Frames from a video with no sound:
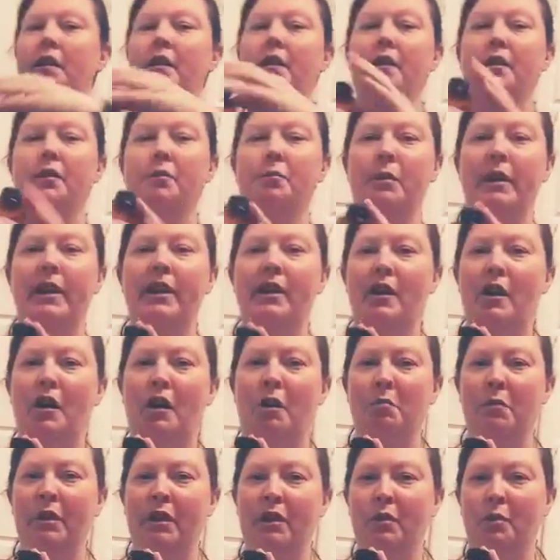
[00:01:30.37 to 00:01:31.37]
sweet
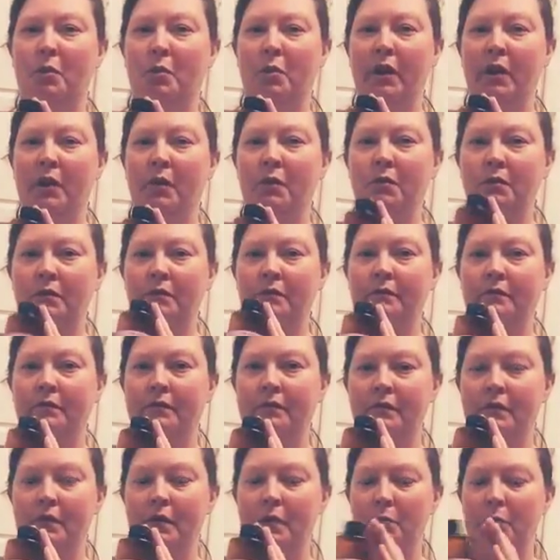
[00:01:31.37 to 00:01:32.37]
almond oil,
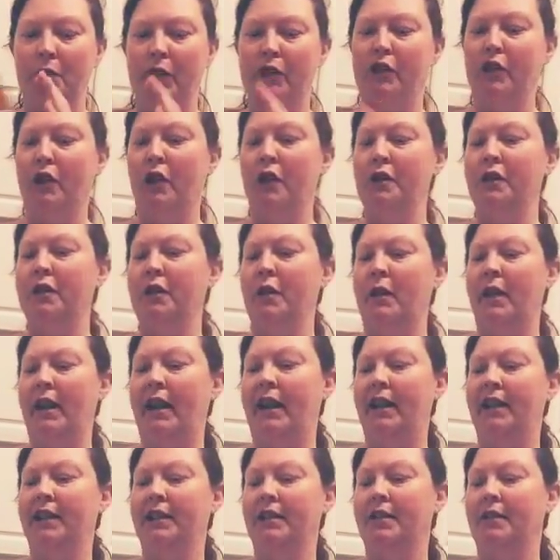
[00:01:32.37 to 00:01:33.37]
which also
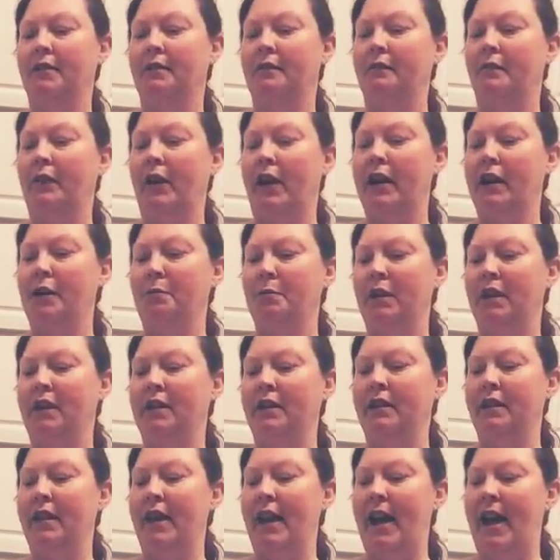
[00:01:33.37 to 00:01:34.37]
has vitamin
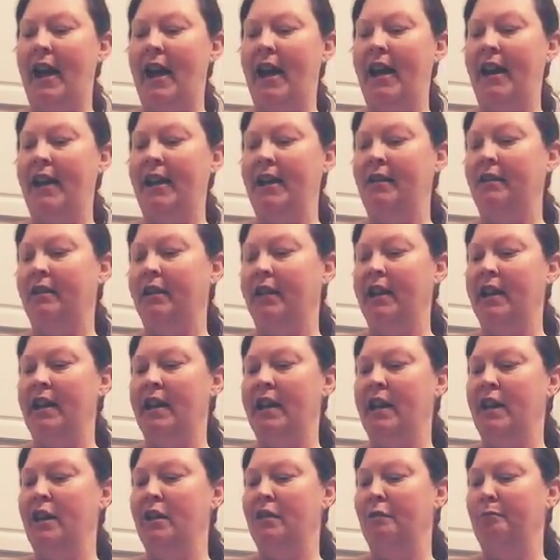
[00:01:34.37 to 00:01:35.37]
A,
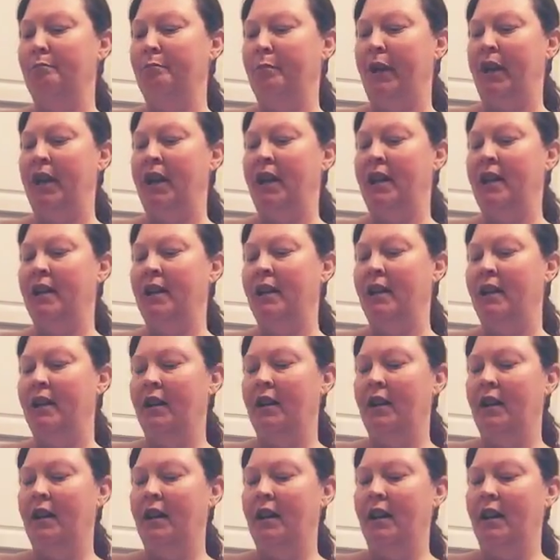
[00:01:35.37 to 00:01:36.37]
E, B,
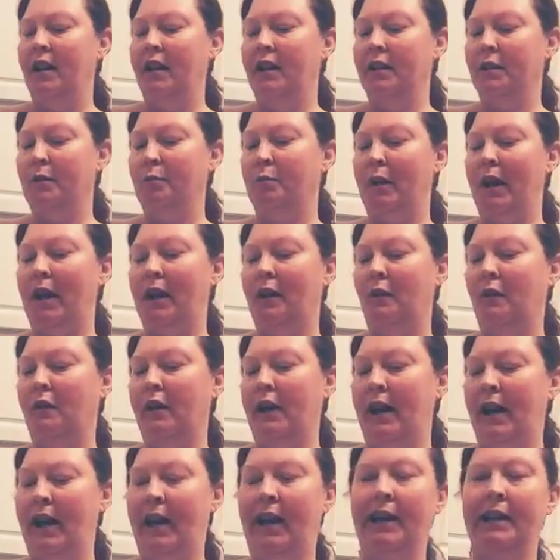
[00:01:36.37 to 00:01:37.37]
as
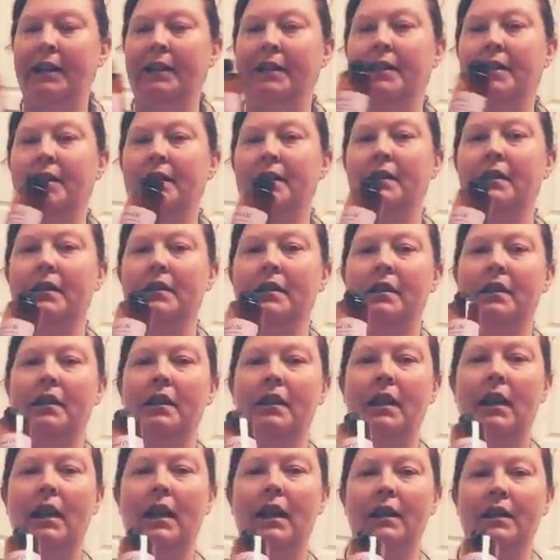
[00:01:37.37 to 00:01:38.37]
well as
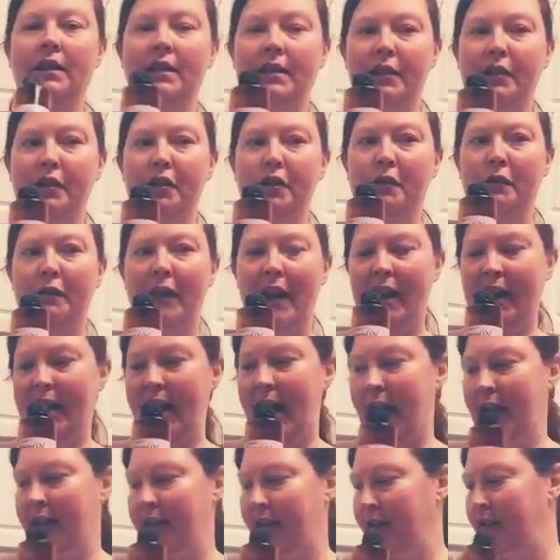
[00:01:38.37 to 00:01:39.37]
essential
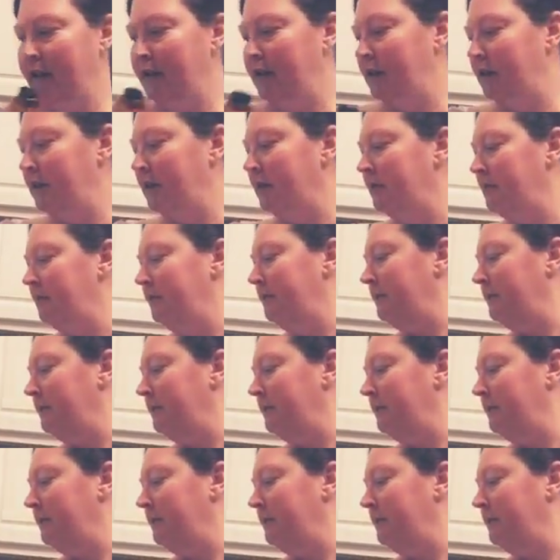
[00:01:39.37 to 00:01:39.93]
fatty acids.